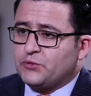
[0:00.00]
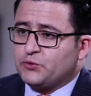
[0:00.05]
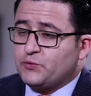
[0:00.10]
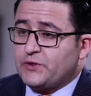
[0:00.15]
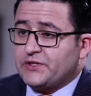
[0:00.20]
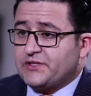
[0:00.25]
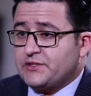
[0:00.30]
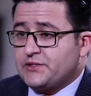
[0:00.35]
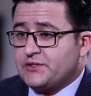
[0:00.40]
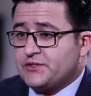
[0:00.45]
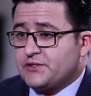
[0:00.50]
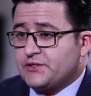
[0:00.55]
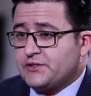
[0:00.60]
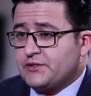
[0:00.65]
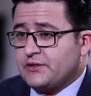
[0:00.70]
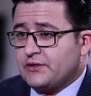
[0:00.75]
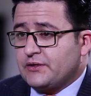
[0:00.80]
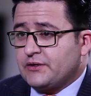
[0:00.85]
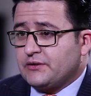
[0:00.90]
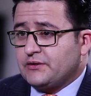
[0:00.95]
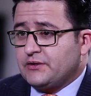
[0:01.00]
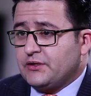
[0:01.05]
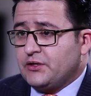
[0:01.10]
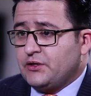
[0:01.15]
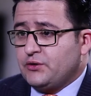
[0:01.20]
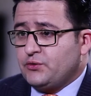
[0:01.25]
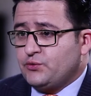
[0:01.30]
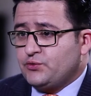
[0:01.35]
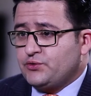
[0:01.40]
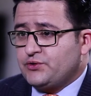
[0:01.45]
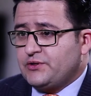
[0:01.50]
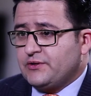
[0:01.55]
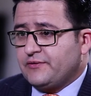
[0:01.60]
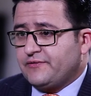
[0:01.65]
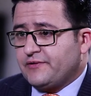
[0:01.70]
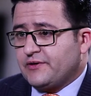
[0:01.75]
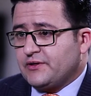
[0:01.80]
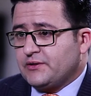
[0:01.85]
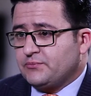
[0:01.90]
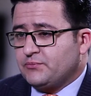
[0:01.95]
what is the huge
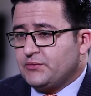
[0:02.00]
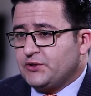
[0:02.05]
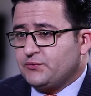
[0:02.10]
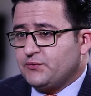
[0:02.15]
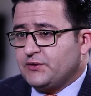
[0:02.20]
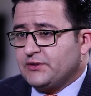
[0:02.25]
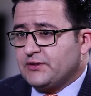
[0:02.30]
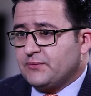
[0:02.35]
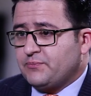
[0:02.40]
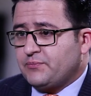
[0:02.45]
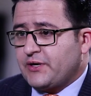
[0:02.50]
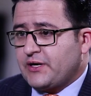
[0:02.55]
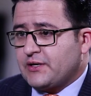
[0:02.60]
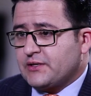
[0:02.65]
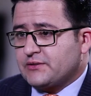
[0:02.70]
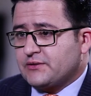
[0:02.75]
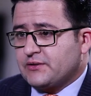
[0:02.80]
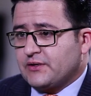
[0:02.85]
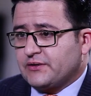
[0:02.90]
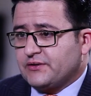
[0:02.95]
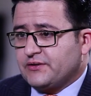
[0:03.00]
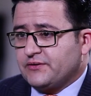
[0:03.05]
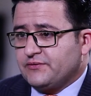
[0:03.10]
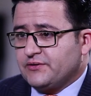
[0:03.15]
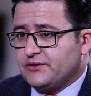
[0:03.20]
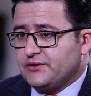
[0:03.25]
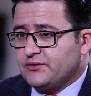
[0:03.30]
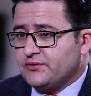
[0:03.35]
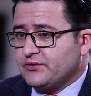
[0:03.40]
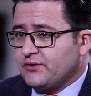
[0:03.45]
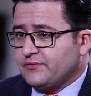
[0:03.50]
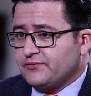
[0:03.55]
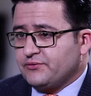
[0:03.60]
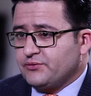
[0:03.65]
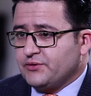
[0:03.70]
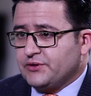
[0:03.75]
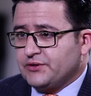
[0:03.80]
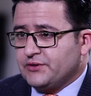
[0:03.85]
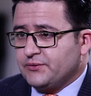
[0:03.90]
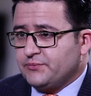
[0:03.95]
difference between the past activities of
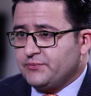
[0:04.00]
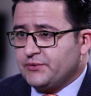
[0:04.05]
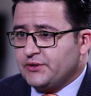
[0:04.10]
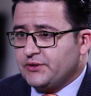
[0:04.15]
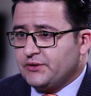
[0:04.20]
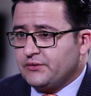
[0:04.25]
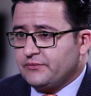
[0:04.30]
UNDP?